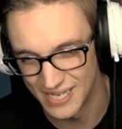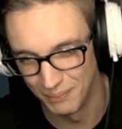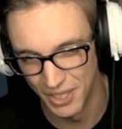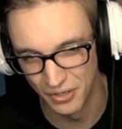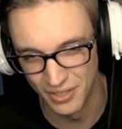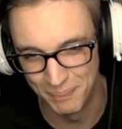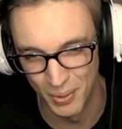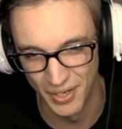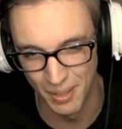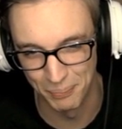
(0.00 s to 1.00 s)
I'm literally
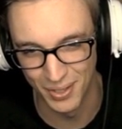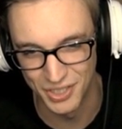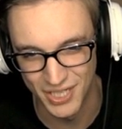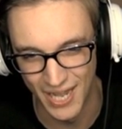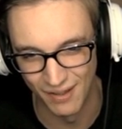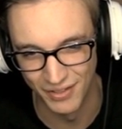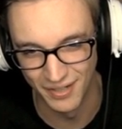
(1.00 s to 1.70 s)
building a bridge to heaven.